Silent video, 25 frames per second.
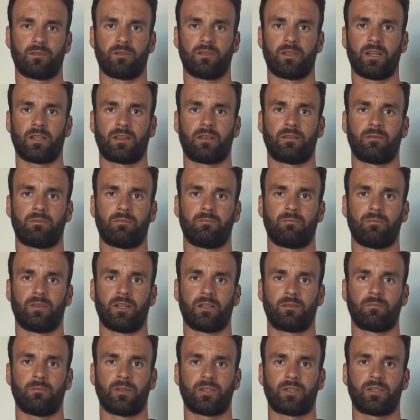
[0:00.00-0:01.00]

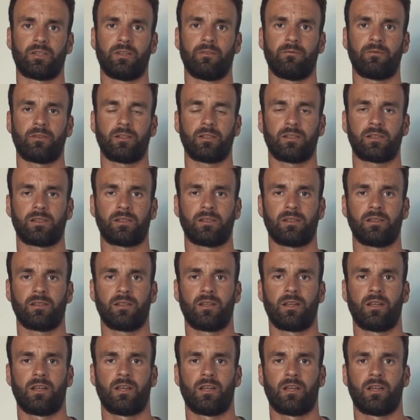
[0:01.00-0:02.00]
that much
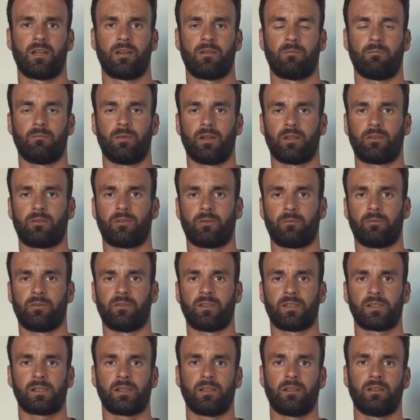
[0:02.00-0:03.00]
difference, but
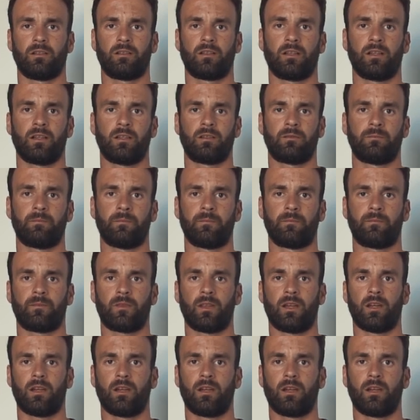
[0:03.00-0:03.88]
obviously it can.